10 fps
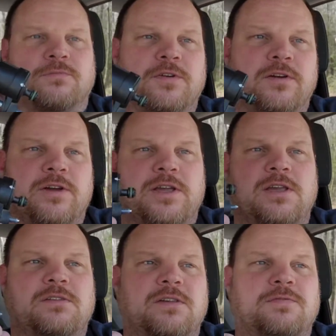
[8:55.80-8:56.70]
Very
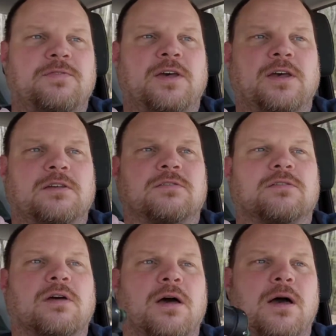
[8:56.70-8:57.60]
easy
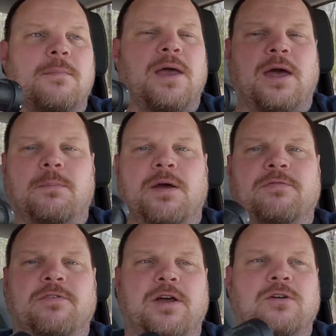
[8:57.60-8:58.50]
fix. I had my
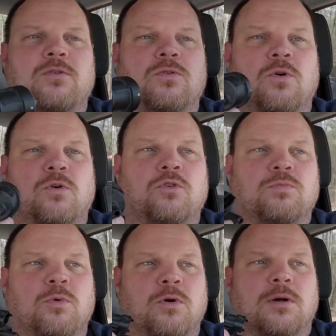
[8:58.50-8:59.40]
friend who knows
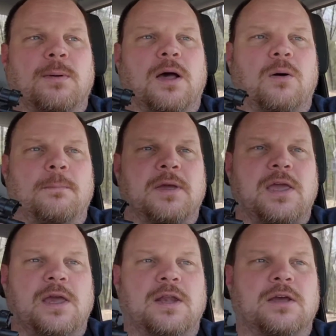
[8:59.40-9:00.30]
more about
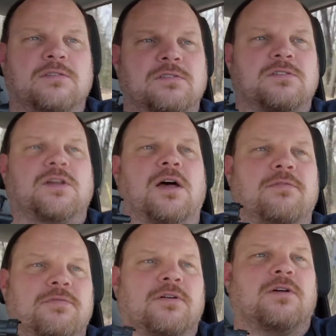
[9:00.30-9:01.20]
mechanics and stuff
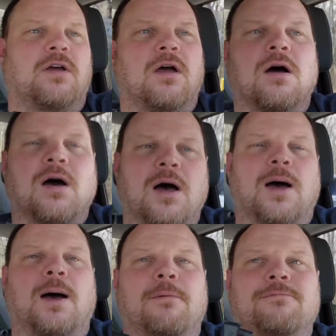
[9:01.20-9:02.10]

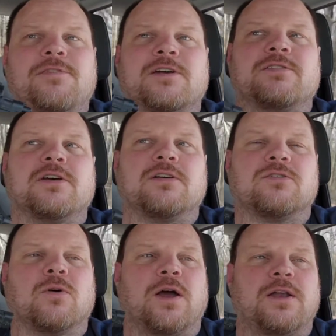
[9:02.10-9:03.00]
fix it,
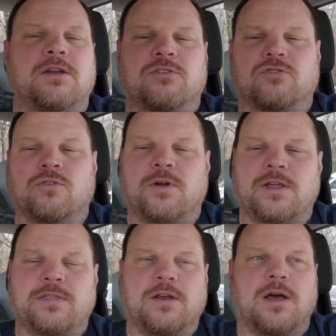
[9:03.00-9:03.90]
so I didn't screw anything